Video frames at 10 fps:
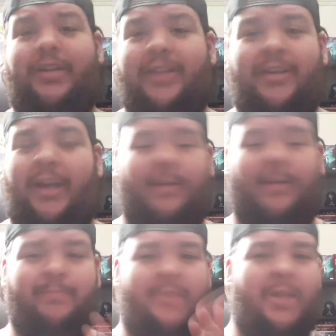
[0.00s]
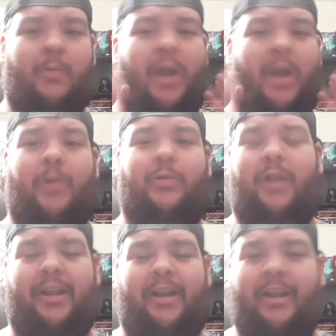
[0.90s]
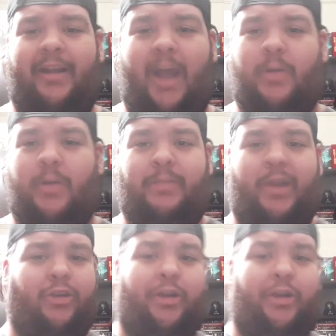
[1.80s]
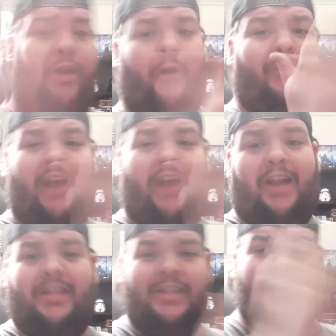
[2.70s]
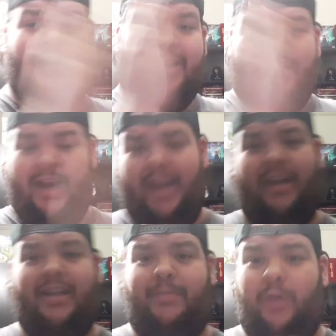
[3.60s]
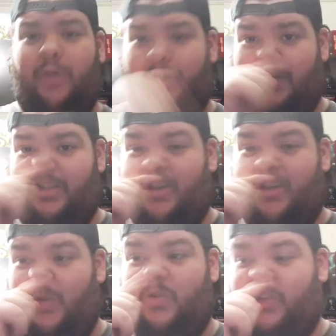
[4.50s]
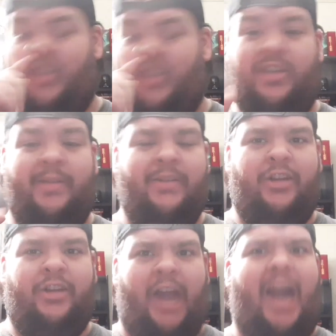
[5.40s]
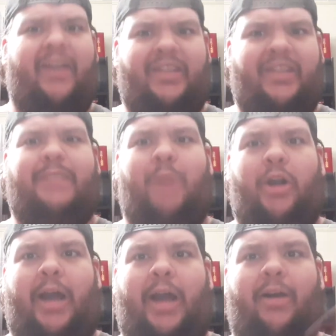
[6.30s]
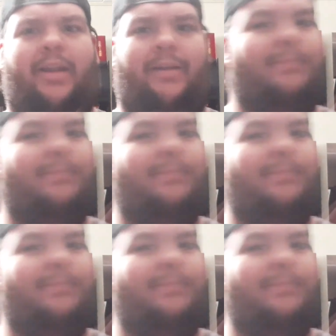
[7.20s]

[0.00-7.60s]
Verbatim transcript: like when I was reading it, I was picturing her face in this book because, you know, she's kind of a smart aleck, and